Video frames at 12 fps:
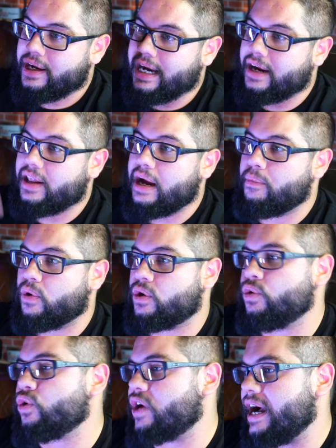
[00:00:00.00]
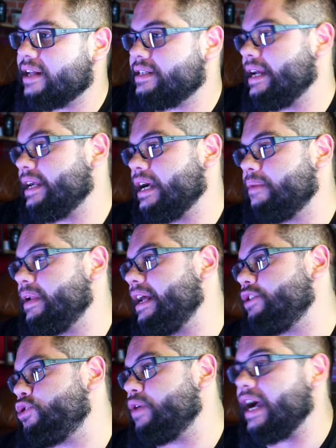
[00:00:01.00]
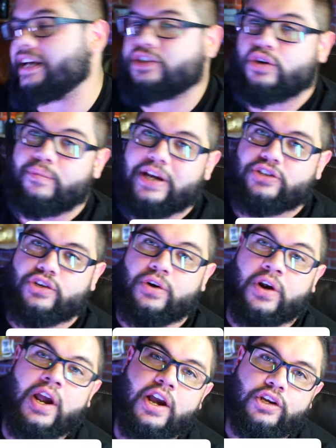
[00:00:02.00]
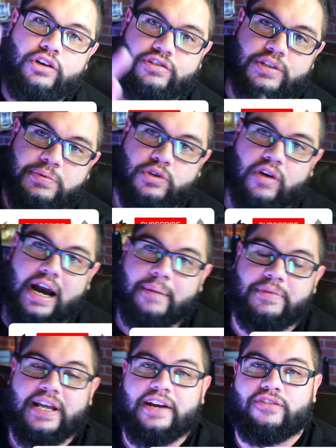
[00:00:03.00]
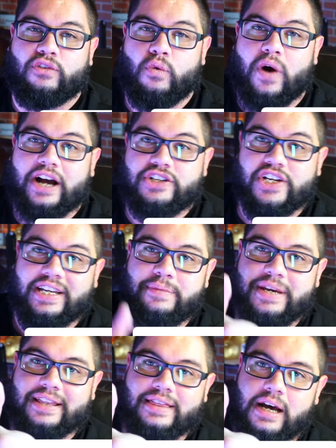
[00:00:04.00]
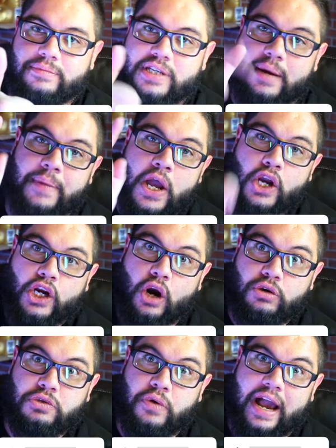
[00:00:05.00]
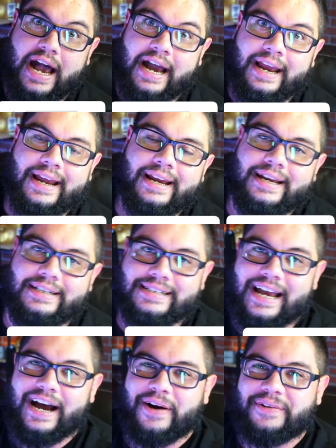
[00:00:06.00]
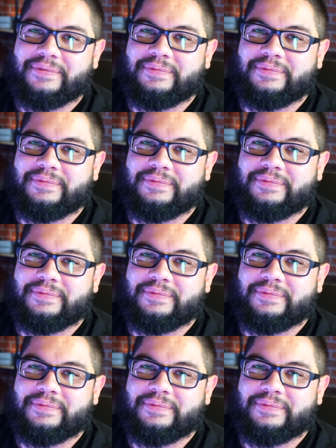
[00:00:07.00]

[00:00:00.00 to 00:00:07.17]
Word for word: Got a lot more cool content coming at you guys, so make sure you're subscribed. Thanks for watching. Give me a thumbs up. Coach Rye is out.